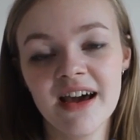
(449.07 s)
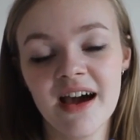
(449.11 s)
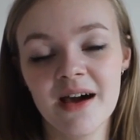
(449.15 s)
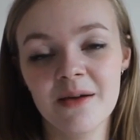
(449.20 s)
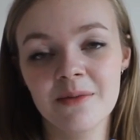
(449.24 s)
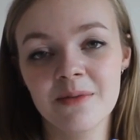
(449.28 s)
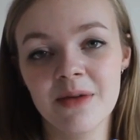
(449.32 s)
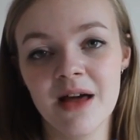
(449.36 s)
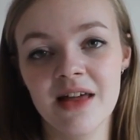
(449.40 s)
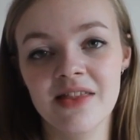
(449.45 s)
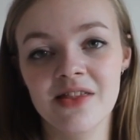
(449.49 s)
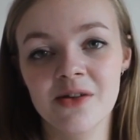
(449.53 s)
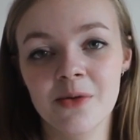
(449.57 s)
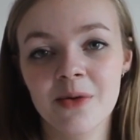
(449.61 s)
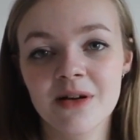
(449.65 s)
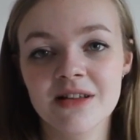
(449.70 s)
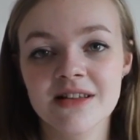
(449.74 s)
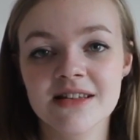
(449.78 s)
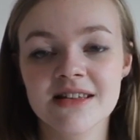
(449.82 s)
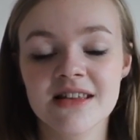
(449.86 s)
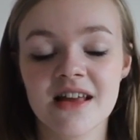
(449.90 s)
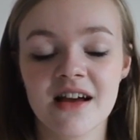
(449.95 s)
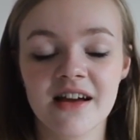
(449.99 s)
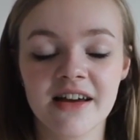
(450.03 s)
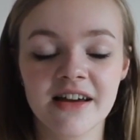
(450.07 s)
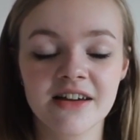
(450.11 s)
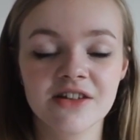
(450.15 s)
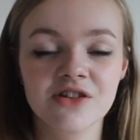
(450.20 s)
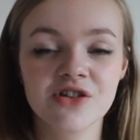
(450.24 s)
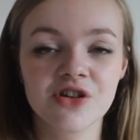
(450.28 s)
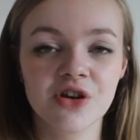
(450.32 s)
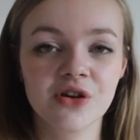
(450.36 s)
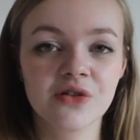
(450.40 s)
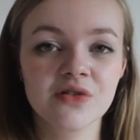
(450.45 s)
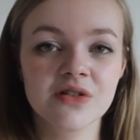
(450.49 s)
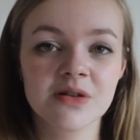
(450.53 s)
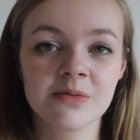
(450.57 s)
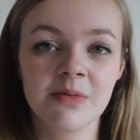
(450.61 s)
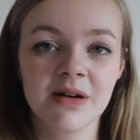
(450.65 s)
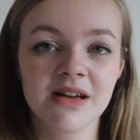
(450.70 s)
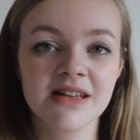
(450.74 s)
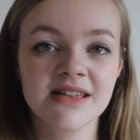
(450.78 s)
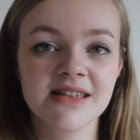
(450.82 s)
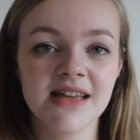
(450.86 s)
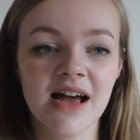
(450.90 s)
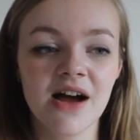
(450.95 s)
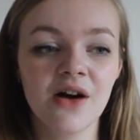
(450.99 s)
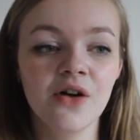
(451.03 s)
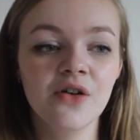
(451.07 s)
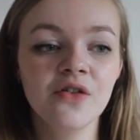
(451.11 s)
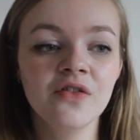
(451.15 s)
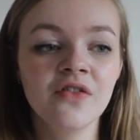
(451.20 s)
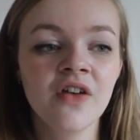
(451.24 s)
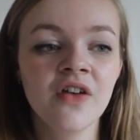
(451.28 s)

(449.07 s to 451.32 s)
and the ones that I had chosen myself,